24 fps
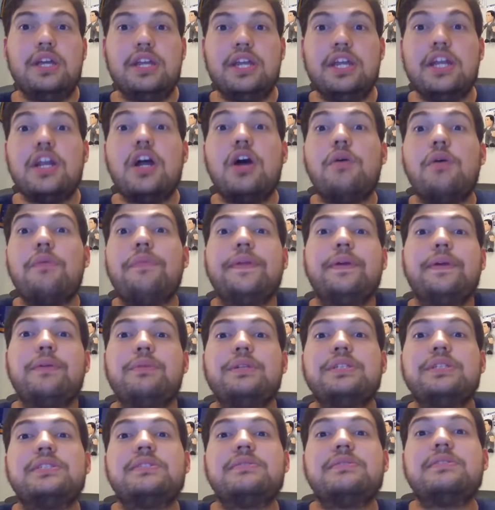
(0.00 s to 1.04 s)
you know, there
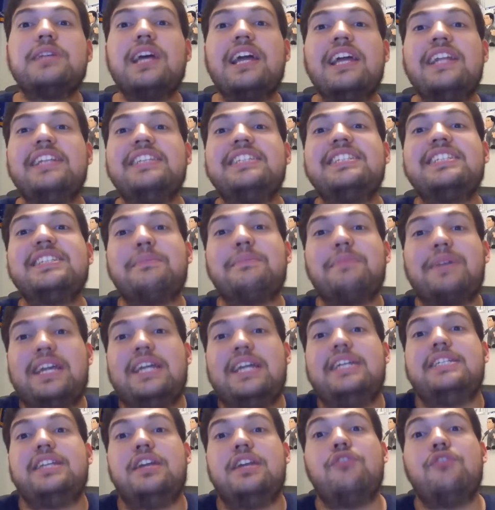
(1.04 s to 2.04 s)
was, in some case,